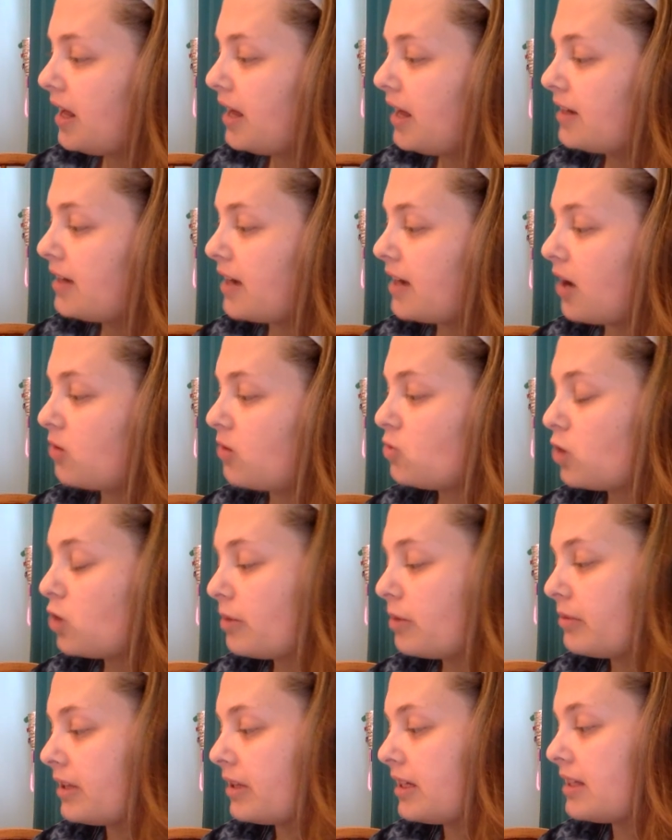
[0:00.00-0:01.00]
Now,
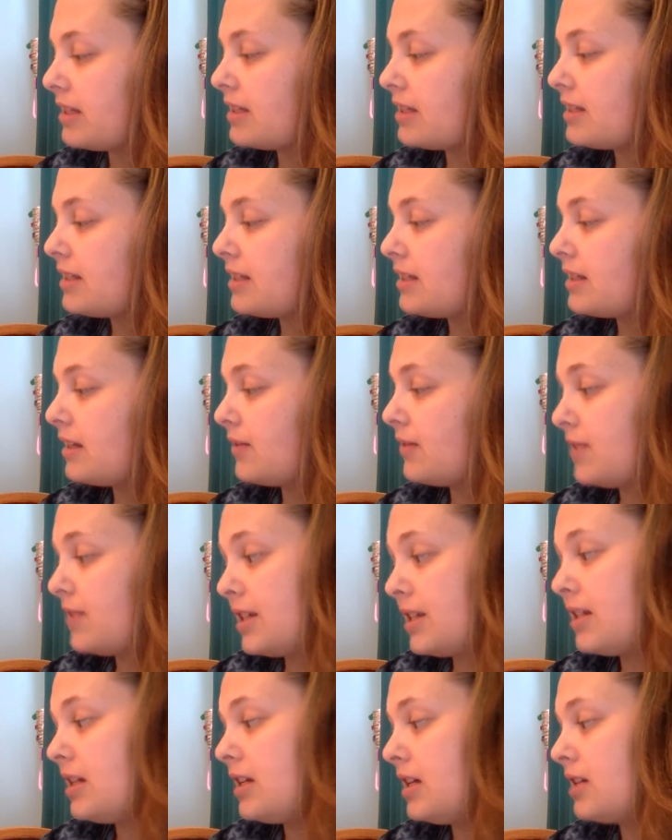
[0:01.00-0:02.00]
normally, if
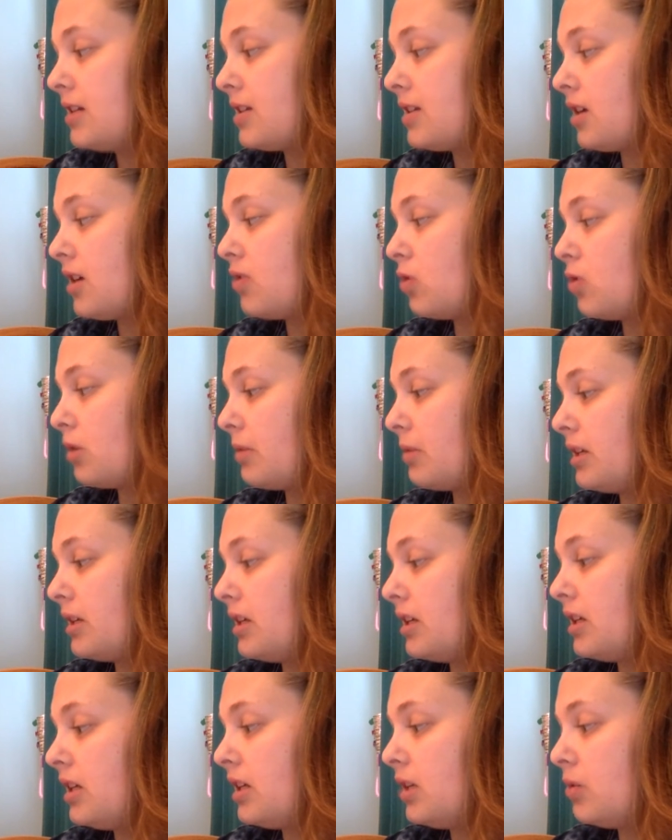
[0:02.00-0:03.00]
Sidney saw
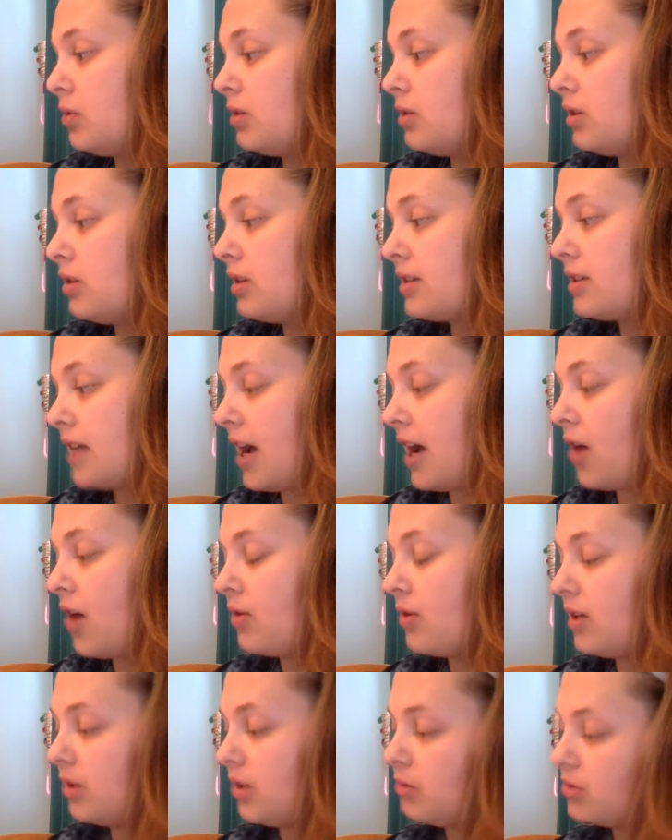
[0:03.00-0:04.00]
Norman, he would look
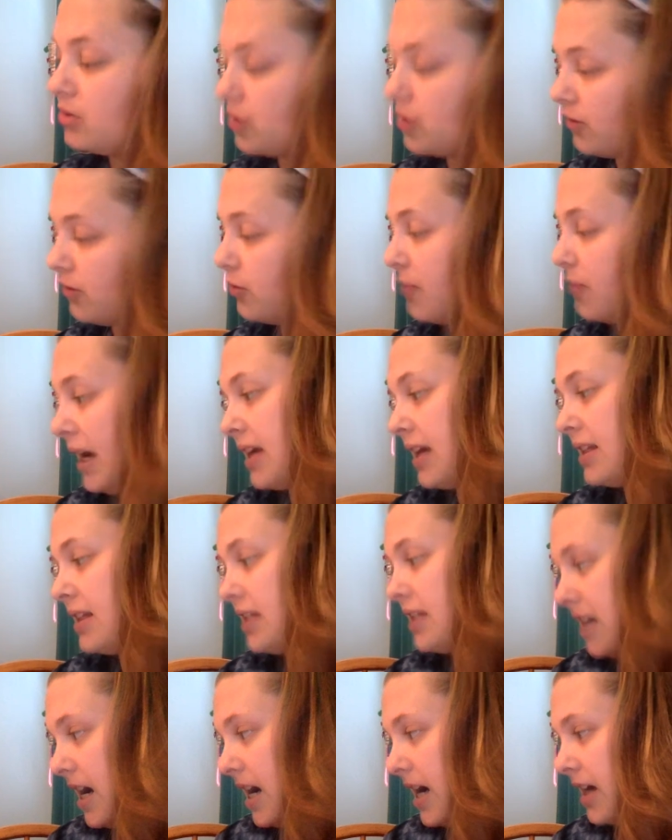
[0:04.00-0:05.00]
down and he would shuffle back
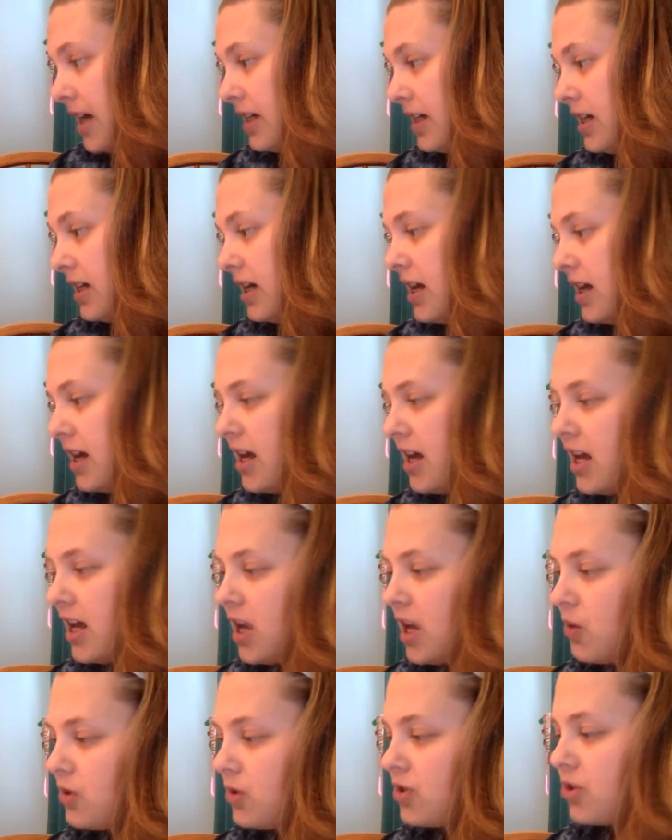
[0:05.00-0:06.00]
inside.
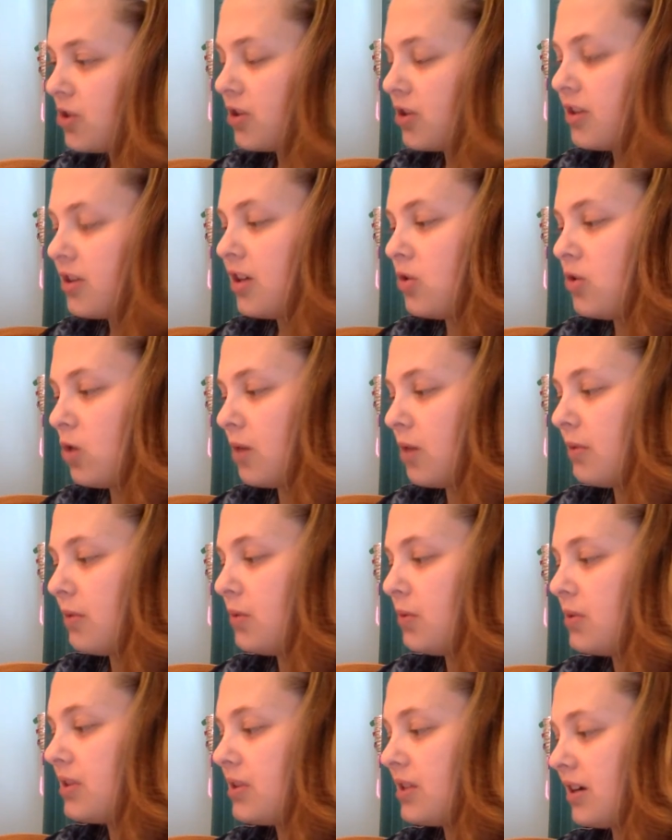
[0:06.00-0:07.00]
He was sure that Norman
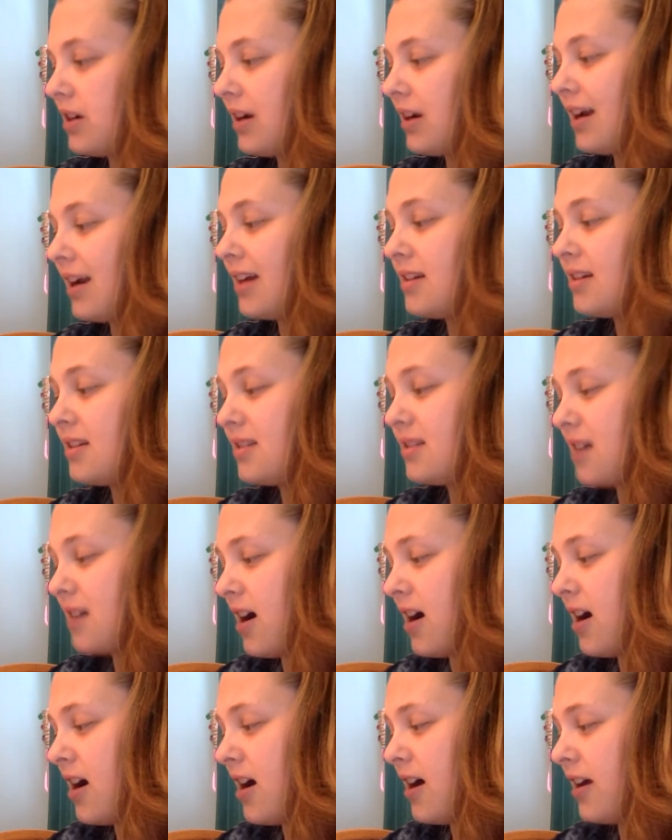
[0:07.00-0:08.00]
was staring at his
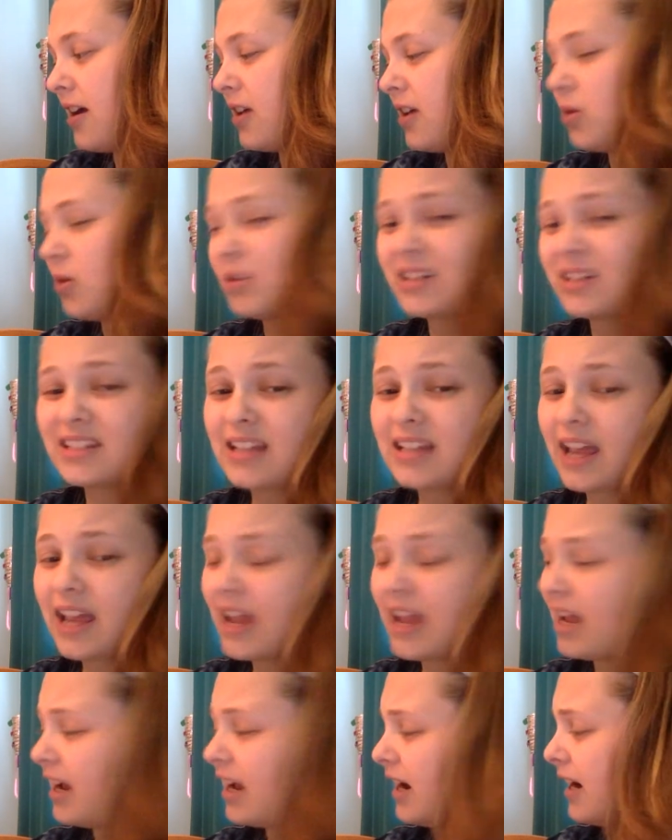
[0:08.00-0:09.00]
tie or his
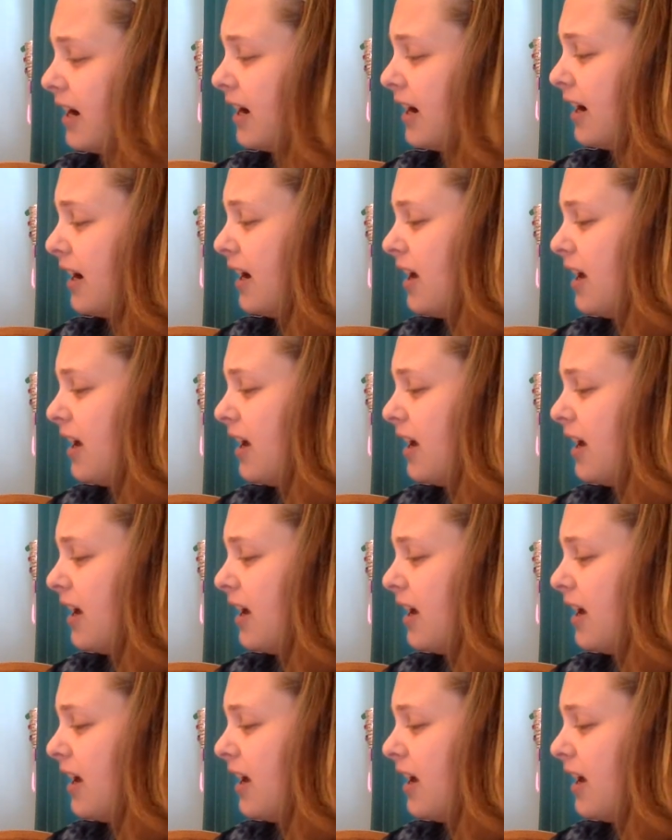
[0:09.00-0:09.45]
hair